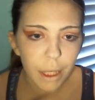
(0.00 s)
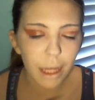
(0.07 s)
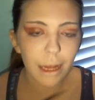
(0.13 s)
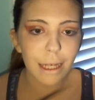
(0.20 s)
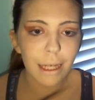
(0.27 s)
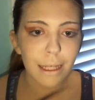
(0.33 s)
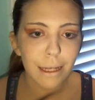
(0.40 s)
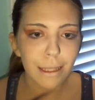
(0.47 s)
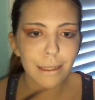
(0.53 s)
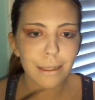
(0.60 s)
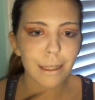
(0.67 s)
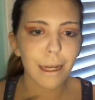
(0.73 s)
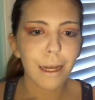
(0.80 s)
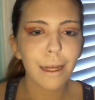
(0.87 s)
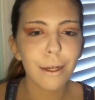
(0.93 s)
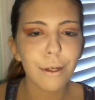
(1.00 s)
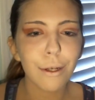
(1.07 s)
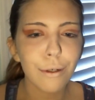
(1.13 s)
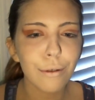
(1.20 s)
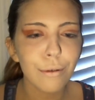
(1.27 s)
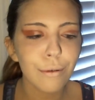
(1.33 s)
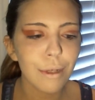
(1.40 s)
Like this, and I
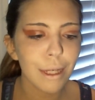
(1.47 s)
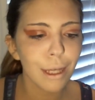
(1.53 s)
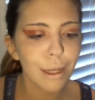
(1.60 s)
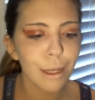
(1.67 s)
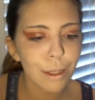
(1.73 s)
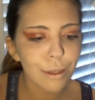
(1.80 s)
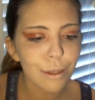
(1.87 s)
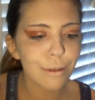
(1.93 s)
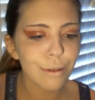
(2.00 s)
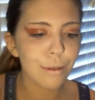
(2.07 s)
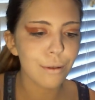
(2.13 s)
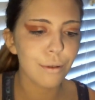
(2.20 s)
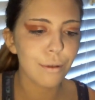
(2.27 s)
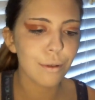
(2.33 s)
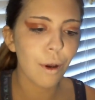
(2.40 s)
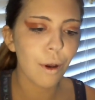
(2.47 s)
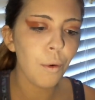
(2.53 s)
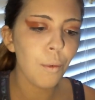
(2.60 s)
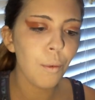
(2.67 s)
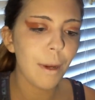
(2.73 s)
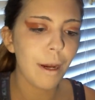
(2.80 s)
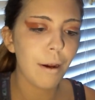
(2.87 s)
know it looks
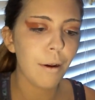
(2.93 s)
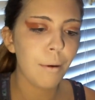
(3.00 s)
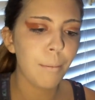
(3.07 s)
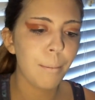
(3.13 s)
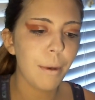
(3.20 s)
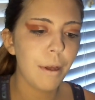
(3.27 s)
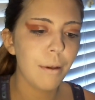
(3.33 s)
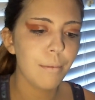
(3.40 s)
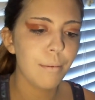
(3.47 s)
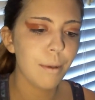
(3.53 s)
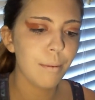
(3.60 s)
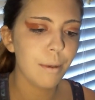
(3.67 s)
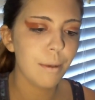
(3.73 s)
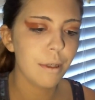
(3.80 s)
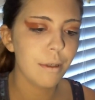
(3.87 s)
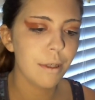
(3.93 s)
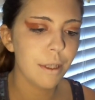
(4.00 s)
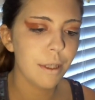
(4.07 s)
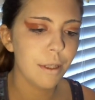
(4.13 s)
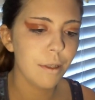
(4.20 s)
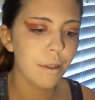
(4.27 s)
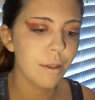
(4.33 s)
so weird, but what we're going
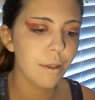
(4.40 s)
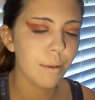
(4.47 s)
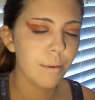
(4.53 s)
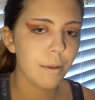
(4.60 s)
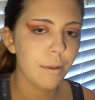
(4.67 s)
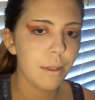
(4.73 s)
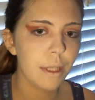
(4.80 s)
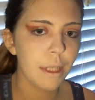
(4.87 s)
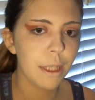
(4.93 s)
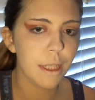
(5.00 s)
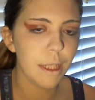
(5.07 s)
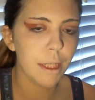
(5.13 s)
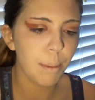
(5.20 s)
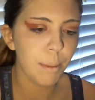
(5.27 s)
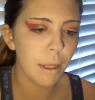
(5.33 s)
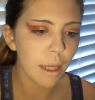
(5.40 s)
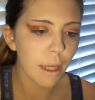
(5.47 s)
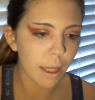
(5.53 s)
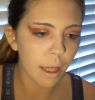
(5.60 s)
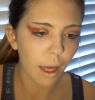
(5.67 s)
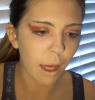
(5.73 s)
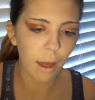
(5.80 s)
to do is we're going to dip in
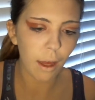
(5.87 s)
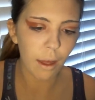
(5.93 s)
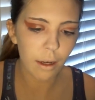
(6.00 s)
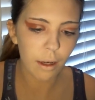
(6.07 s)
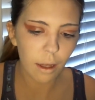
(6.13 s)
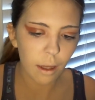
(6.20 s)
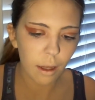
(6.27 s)
again,